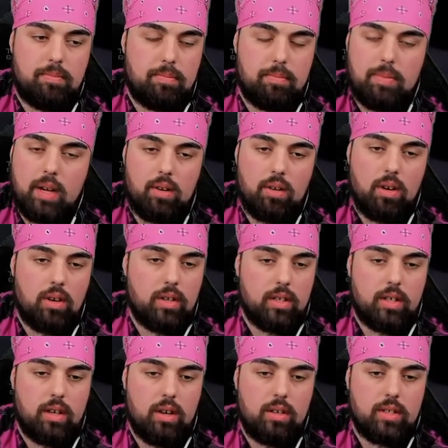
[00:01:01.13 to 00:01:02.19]
better
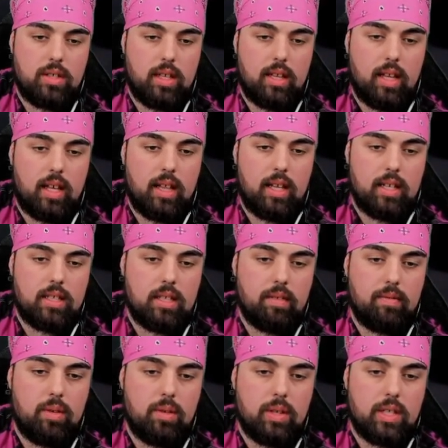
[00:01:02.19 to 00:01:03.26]
arted cards and then they like to
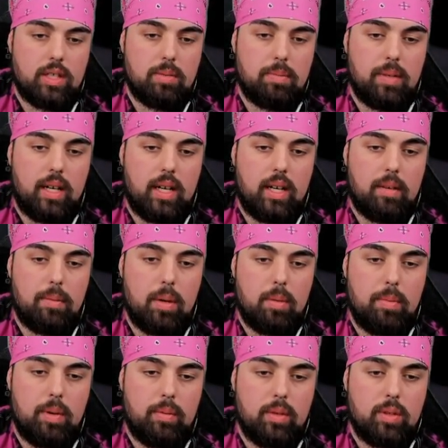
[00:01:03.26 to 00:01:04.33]
focus, but
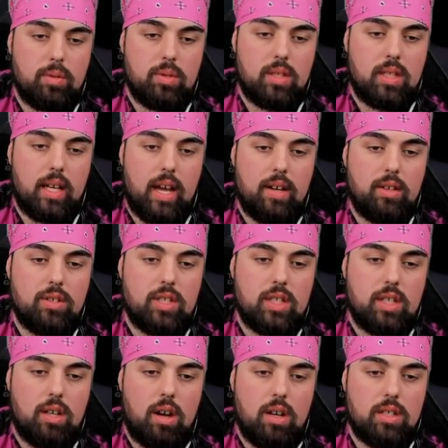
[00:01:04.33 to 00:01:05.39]
permanent reduce the energy
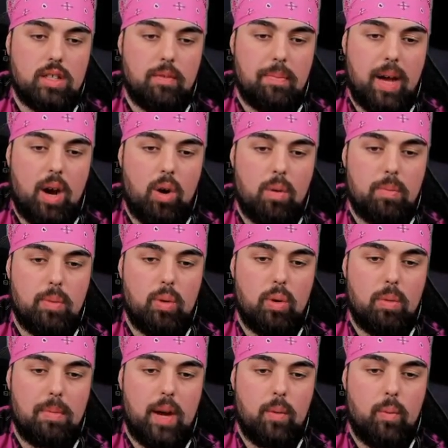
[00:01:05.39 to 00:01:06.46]
cost of power
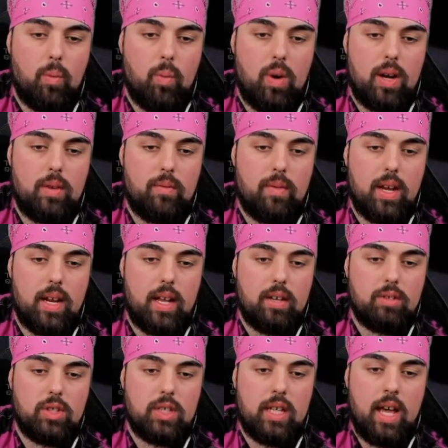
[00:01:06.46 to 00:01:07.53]
pole by one red
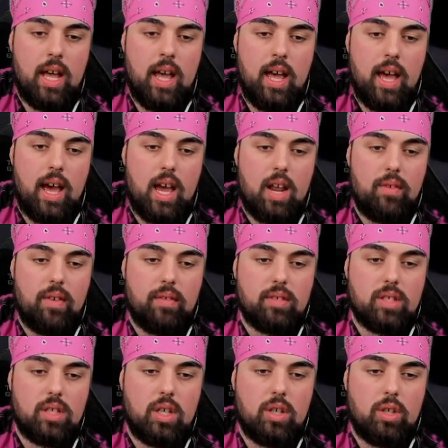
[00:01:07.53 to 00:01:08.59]
energy. And if you have
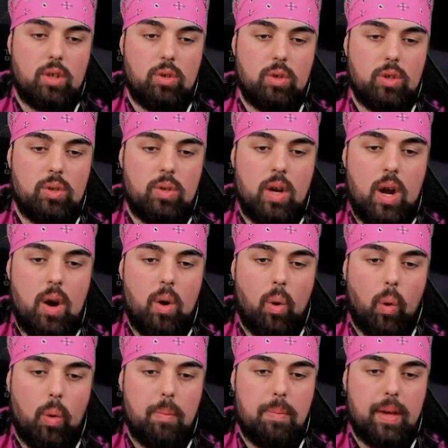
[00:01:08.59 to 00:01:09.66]
a Son Goku
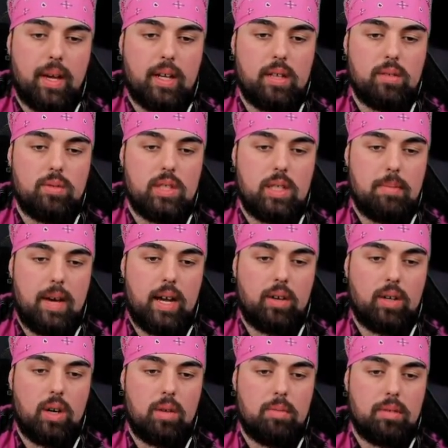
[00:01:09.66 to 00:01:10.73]
or Piccolo Z
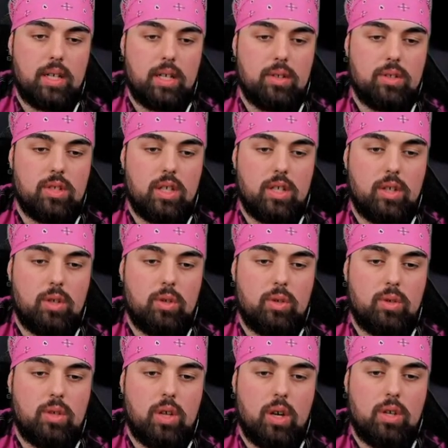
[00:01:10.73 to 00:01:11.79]
battle card and play your Son
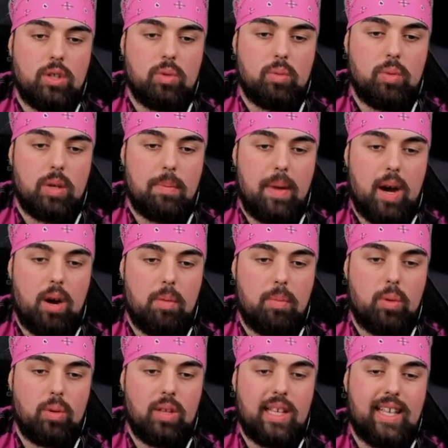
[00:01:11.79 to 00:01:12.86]
Goku cards with power
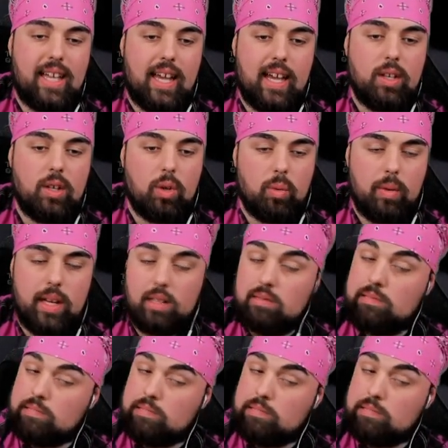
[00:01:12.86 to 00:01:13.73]
pole, gain crit.